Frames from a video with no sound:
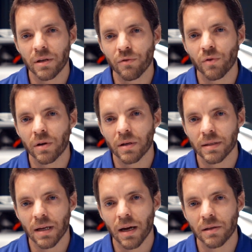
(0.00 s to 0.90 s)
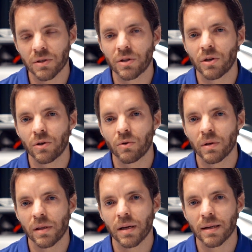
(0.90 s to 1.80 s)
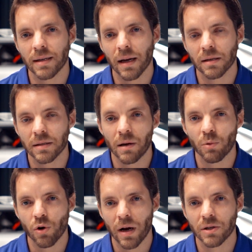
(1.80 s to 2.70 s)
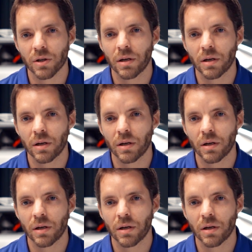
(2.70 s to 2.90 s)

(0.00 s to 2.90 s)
different designs do in the exact same crash